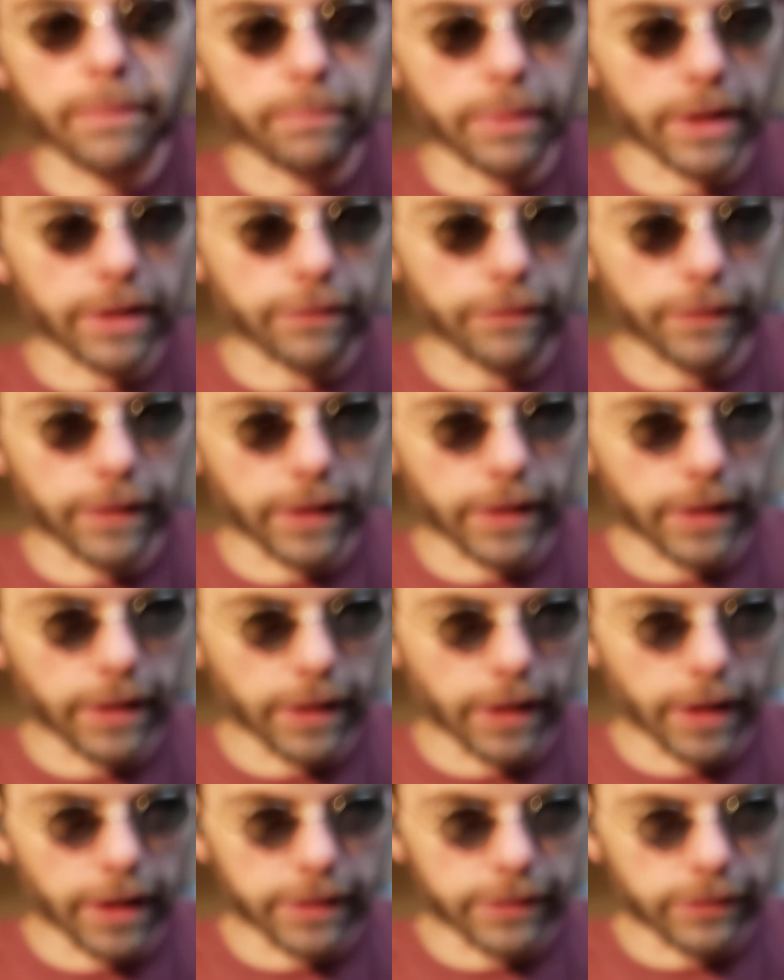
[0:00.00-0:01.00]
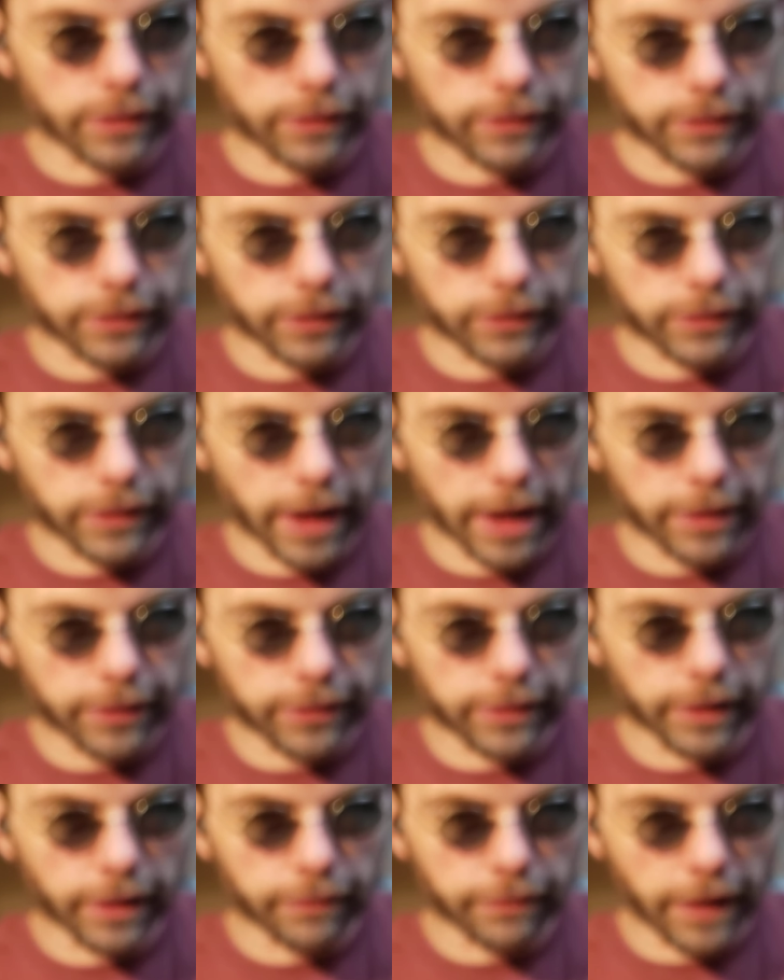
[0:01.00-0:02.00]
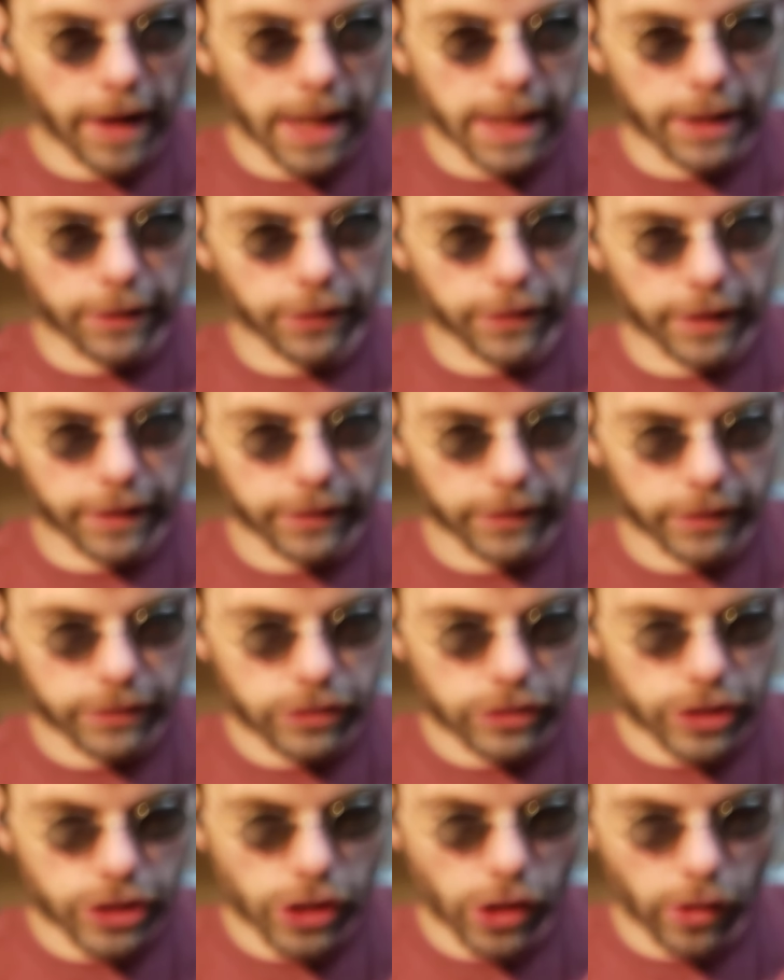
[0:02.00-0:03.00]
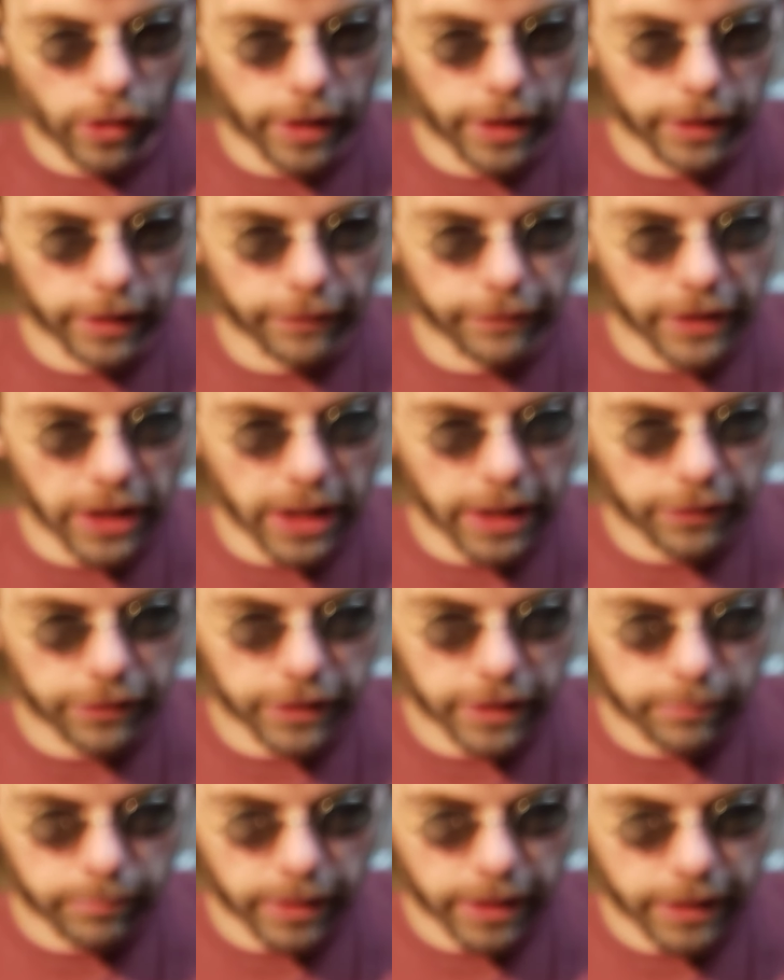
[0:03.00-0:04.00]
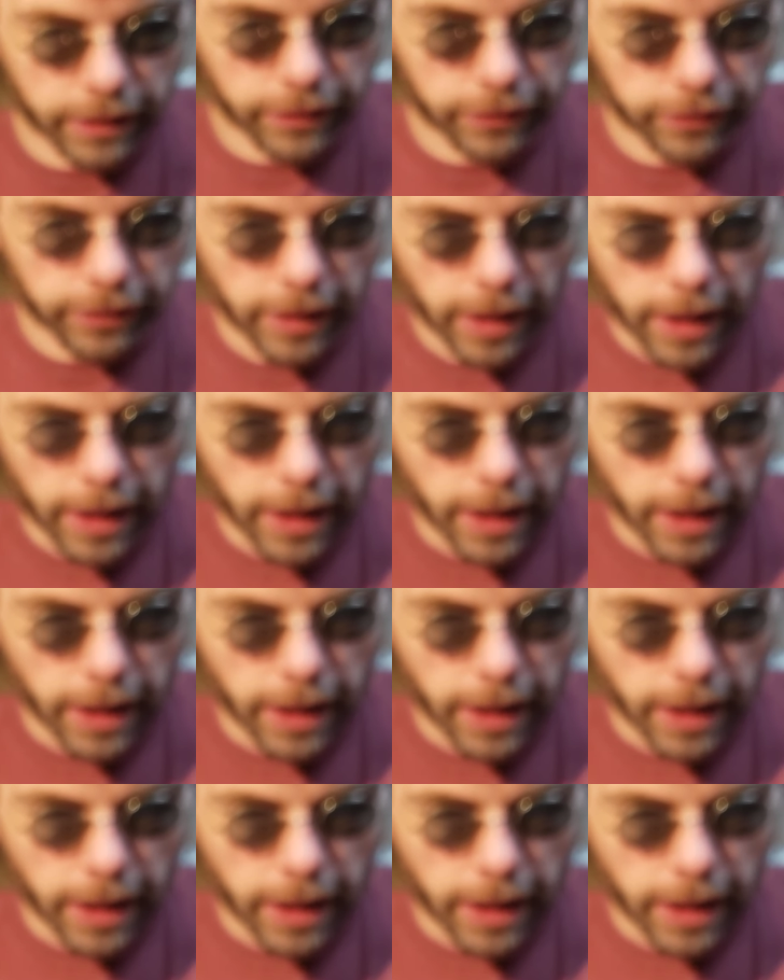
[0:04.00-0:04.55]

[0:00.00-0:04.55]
big this nice Leviathan, the Chitauri Leviathan, because